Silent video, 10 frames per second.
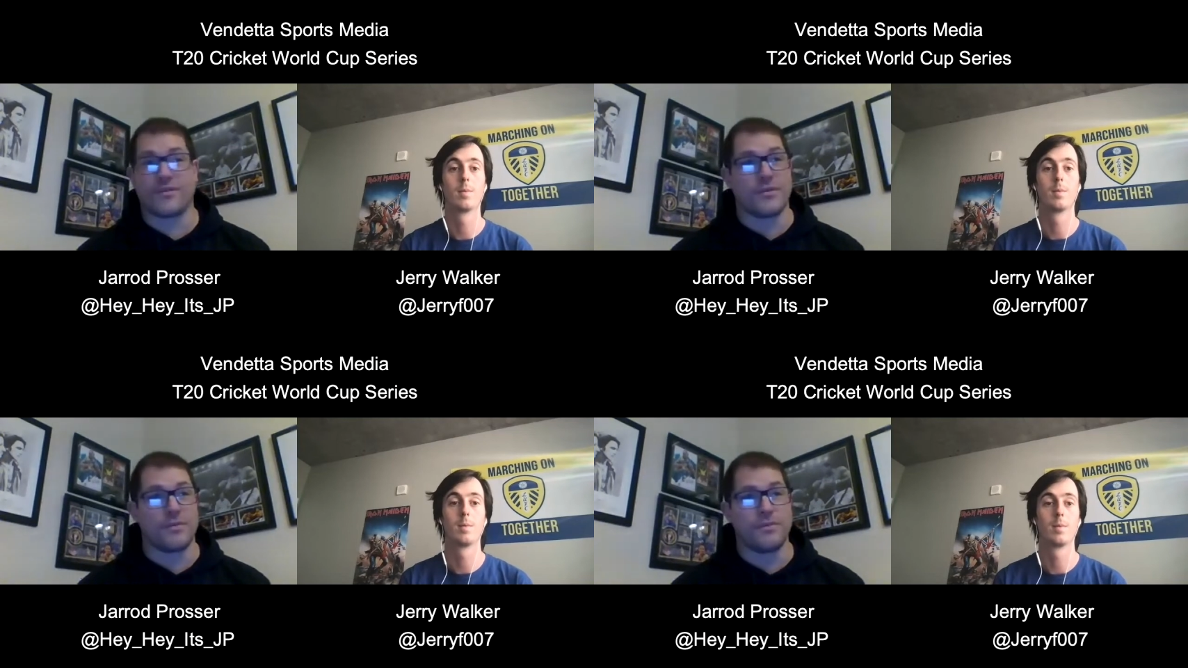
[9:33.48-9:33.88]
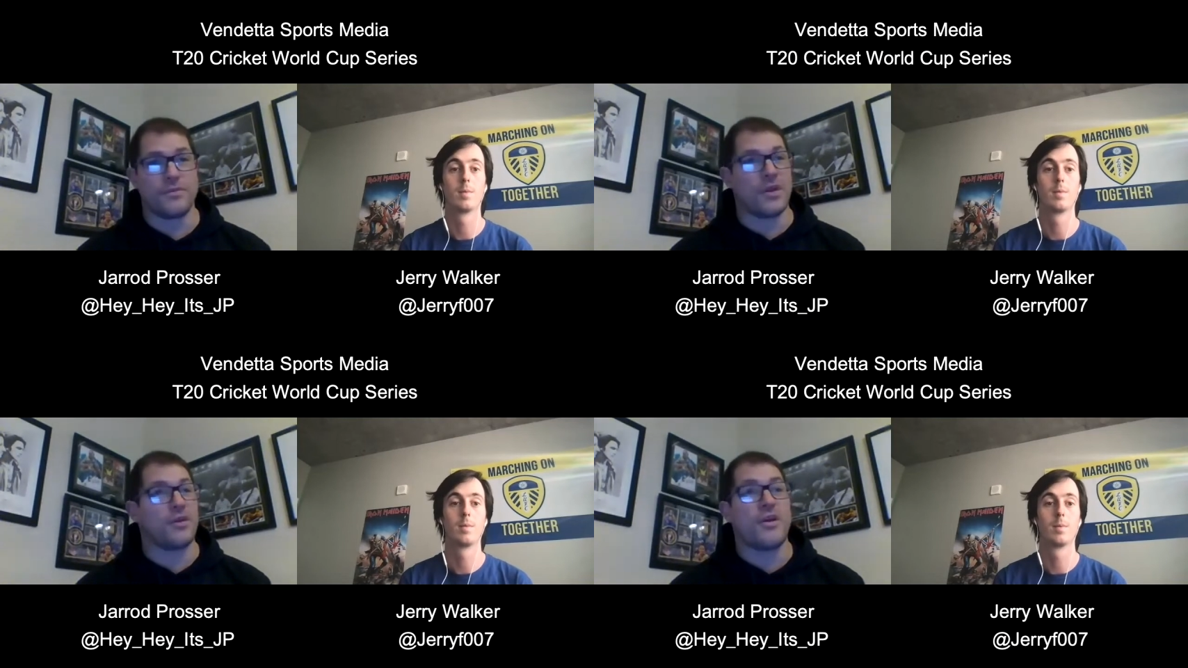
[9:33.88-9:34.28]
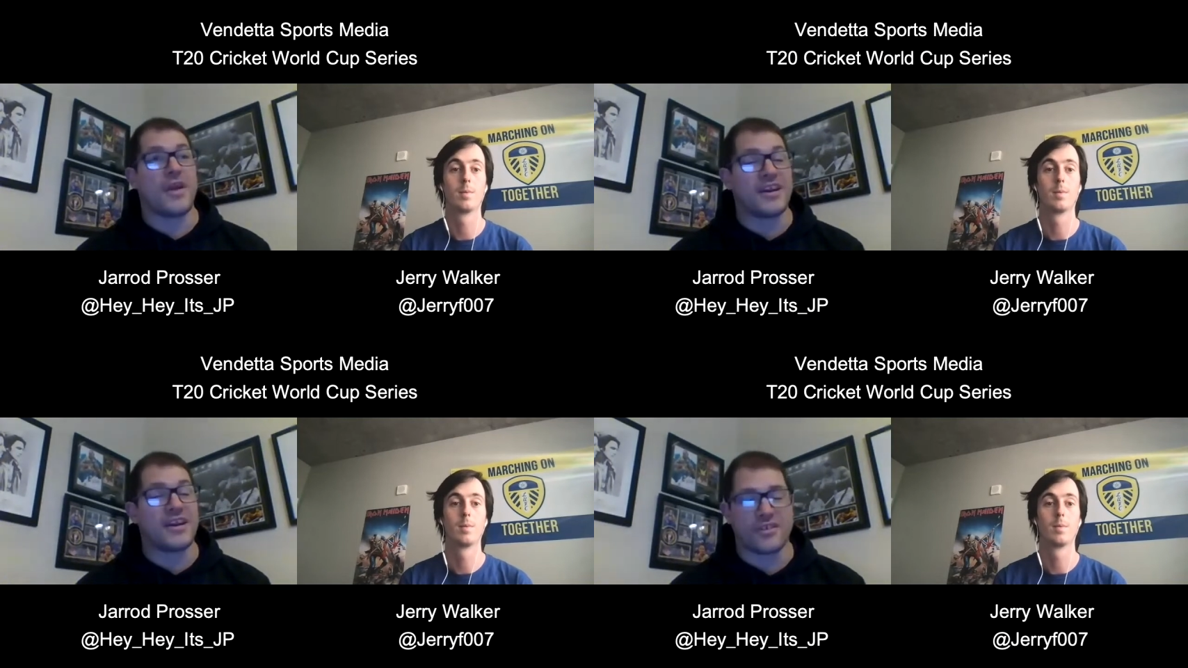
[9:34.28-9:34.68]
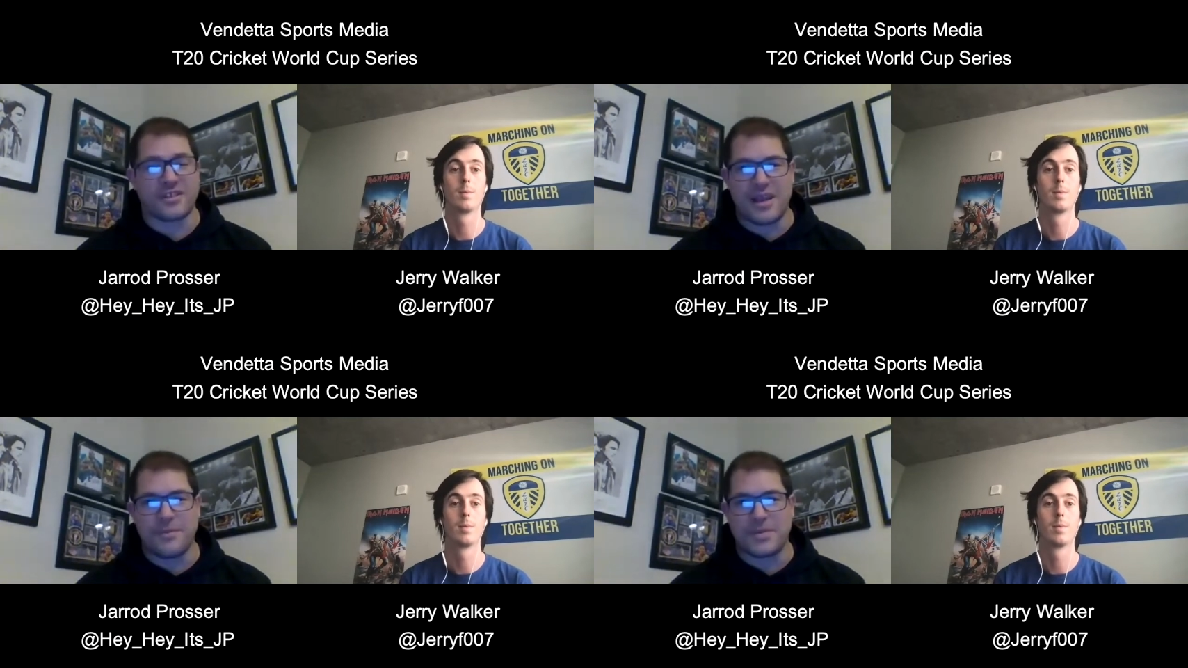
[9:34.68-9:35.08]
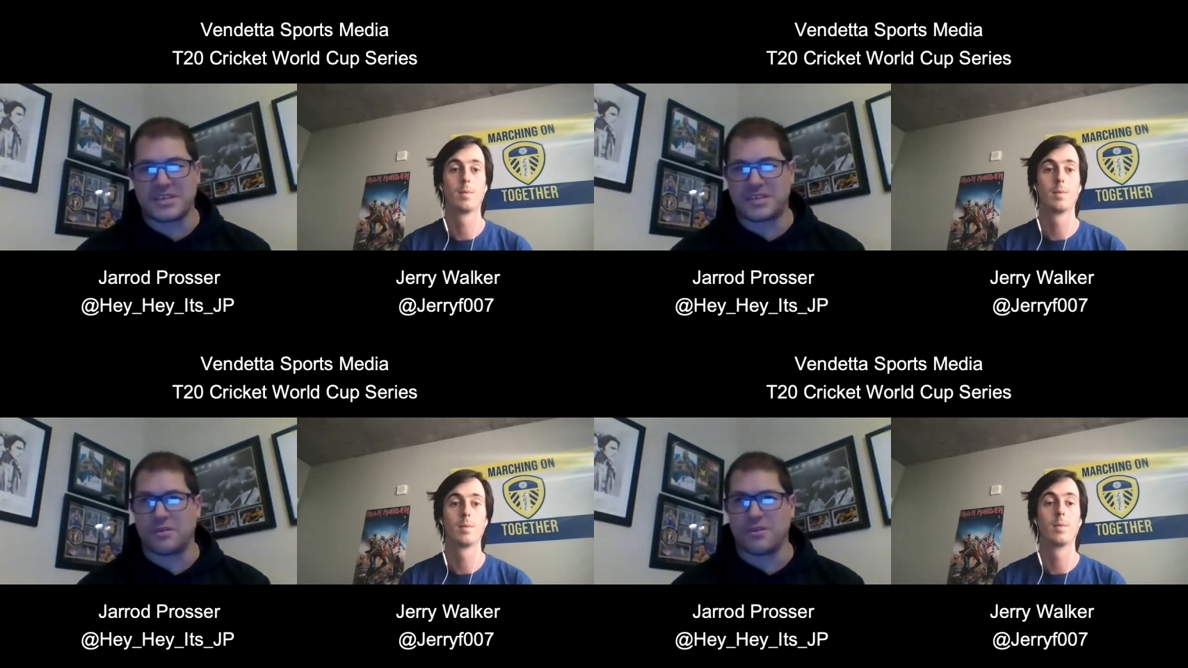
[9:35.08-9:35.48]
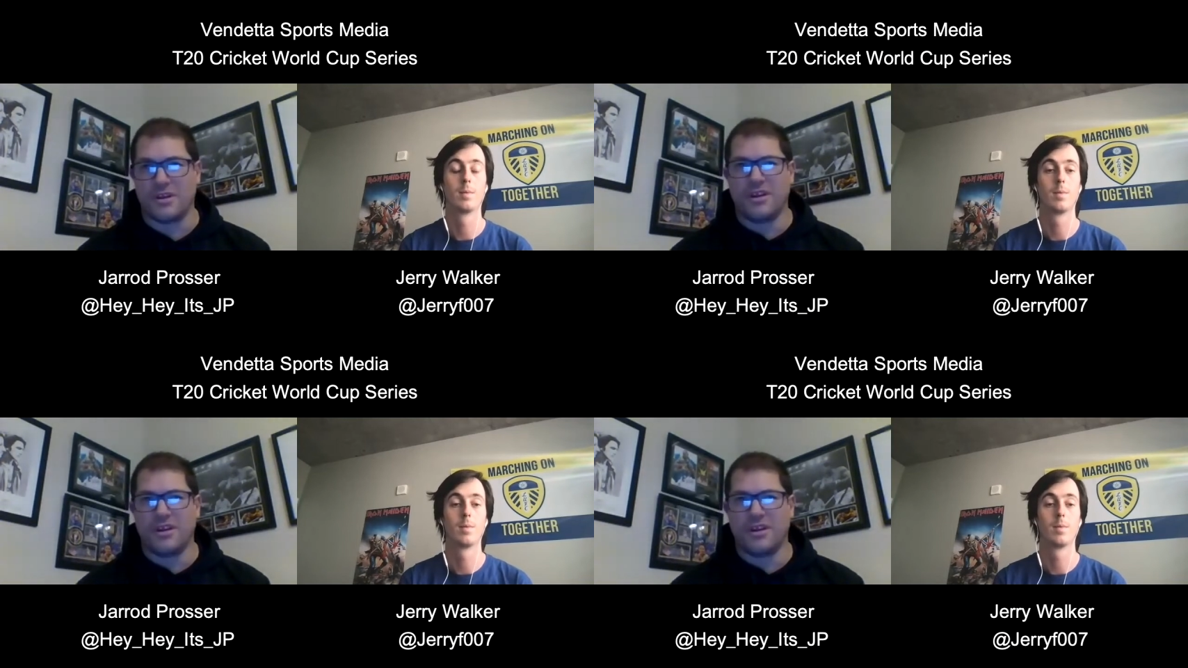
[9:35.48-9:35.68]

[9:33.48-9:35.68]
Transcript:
Speaker 1: them, no no hat trick there, but still